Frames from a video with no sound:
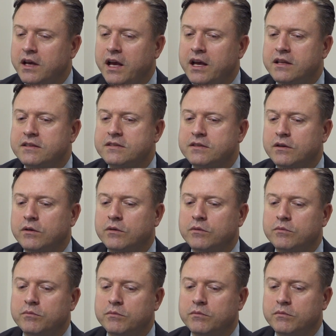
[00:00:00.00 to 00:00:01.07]
And
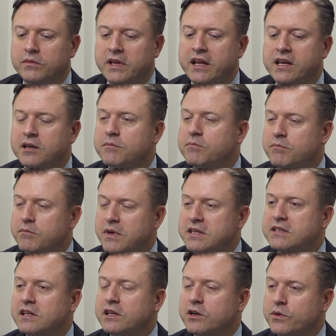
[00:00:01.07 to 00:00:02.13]
so
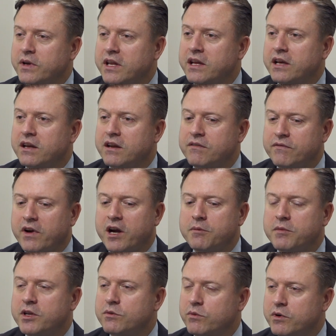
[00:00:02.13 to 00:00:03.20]
basically creating an
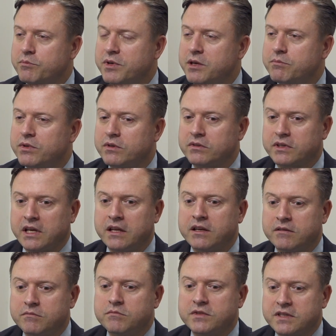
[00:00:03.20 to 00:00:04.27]
environment where people
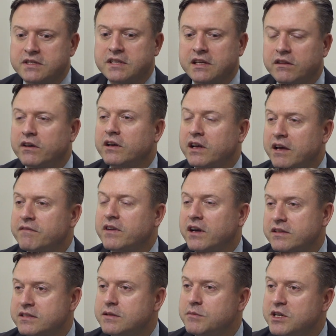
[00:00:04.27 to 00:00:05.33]
can just say, look, I've
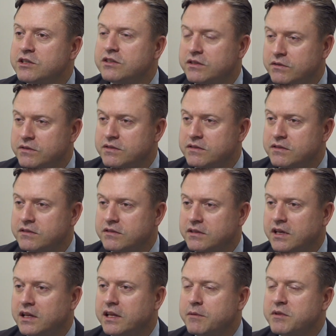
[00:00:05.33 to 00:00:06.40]
got some issues,
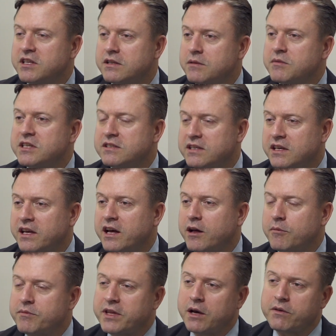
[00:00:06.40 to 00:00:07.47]
and let me seek
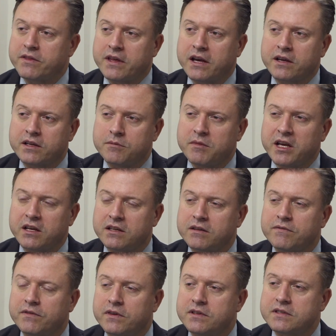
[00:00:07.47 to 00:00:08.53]
help. That could make a
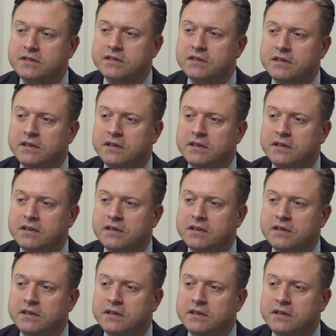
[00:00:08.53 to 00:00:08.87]
difference.